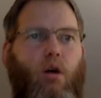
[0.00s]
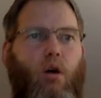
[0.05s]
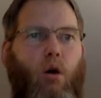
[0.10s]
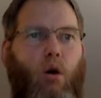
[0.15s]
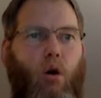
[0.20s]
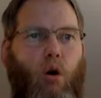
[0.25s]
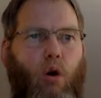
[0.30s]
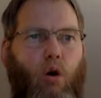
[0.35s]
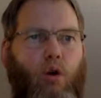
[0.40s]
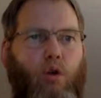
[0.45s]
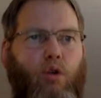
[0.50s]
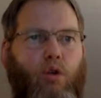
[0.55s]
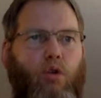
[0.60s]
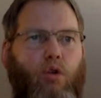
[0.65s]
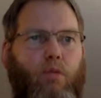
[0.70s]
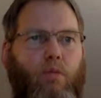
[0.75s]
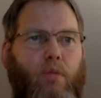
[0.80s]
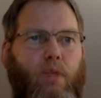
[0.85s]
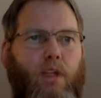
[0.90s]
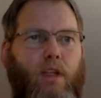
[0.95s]
Audio
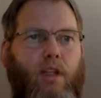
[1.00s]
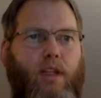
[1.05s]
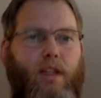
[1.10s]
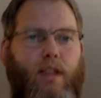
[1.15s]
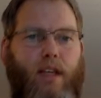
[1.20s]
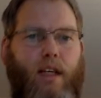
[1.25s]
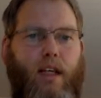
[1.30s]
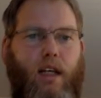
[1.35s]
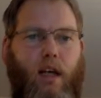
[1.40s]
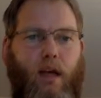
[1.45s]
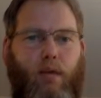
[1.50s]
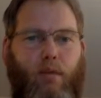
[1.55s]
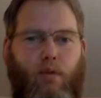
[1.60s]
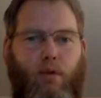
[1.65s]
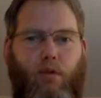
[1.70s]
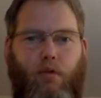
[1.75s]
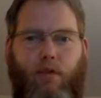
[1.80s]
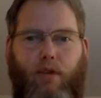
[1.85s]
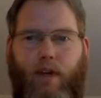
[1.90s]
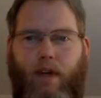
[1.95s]
MIDI Setup.
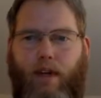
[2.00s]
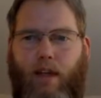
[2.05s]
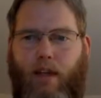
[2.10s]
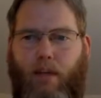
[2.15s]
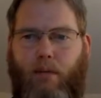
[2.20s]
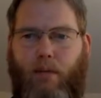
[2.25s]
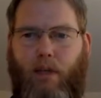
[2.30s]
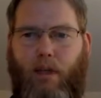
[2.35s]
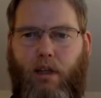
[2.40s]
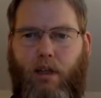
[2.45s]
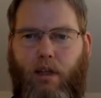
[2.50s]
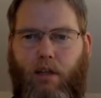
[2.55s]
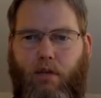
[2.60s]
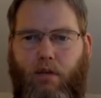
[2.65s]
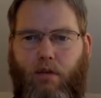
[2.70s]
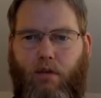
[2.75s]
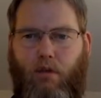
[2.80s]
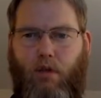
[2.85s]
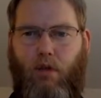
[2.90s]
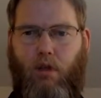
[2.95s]
You find that by
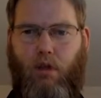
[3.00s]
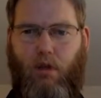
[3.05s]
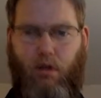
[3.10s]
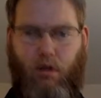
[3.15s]
default